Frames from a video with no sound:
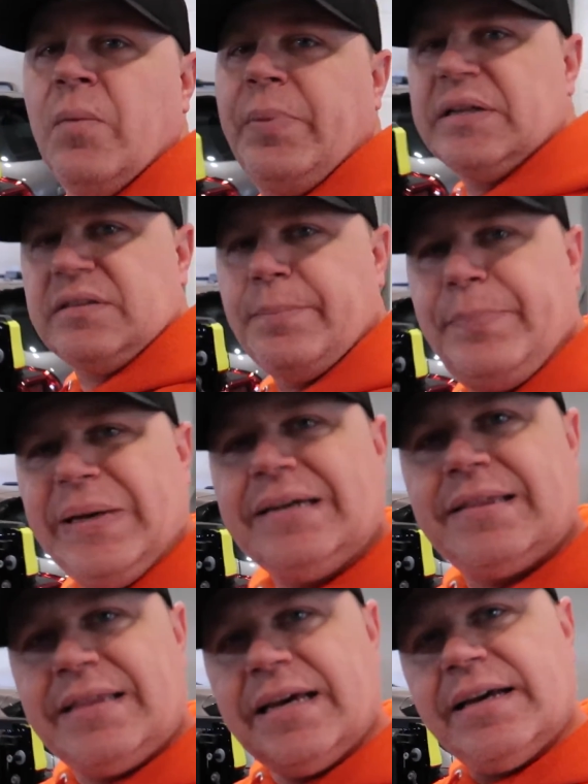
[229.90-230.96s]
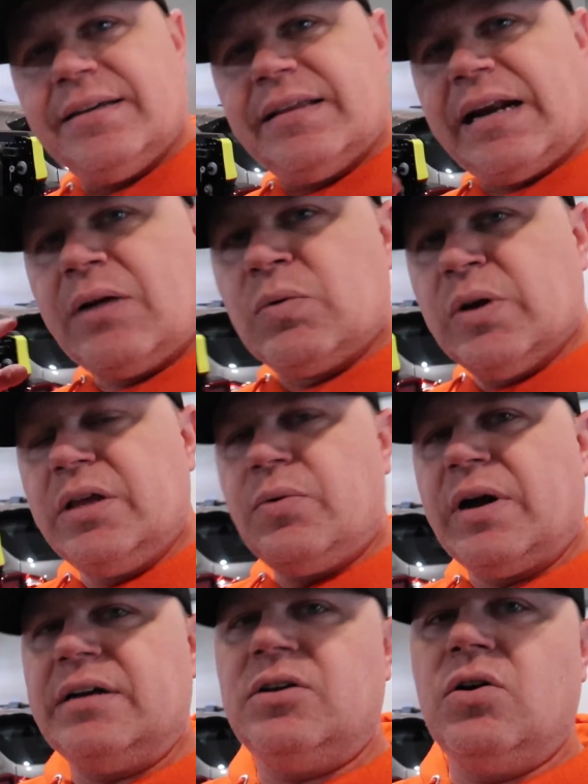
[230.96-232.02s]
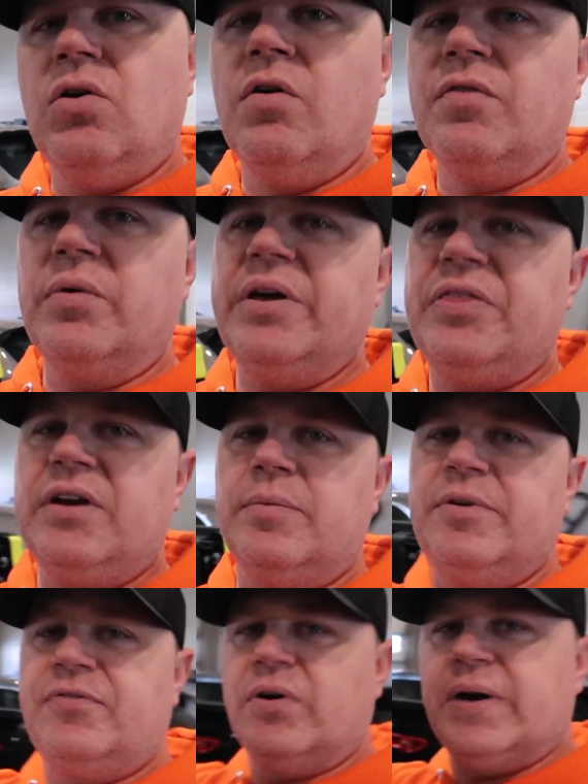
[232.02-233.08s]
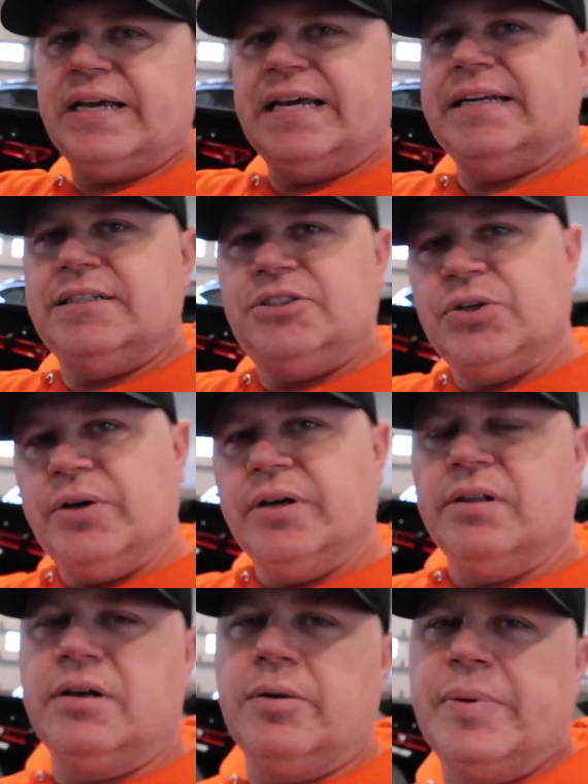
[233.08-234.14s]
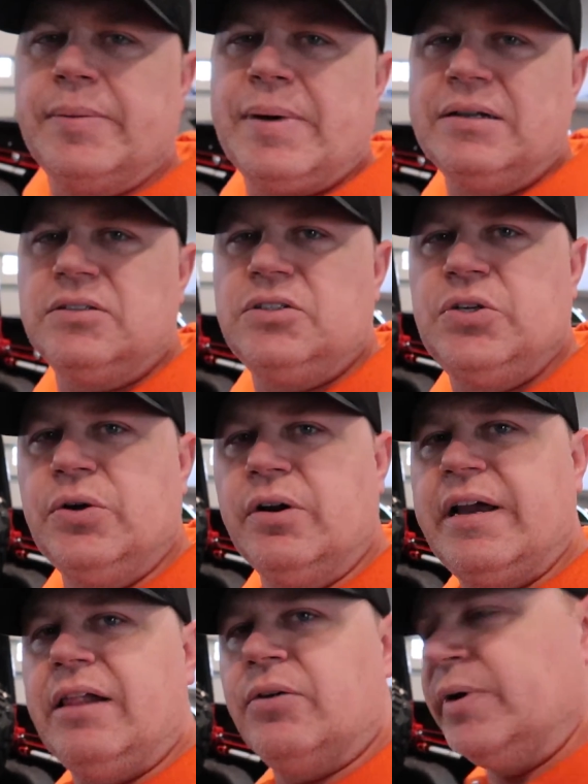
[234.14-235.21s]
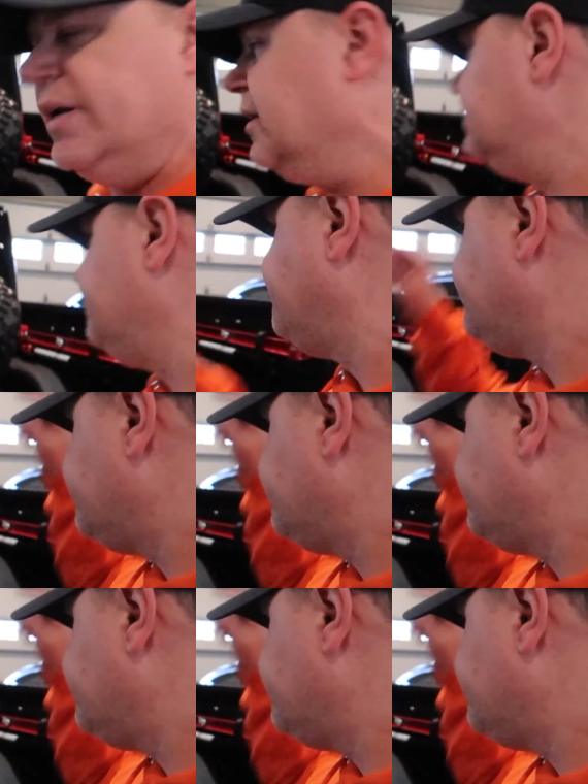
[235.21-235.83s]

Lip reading: But the big thing that I really wanted to go over with here before I get in to show you a little bit about Tuner Galleria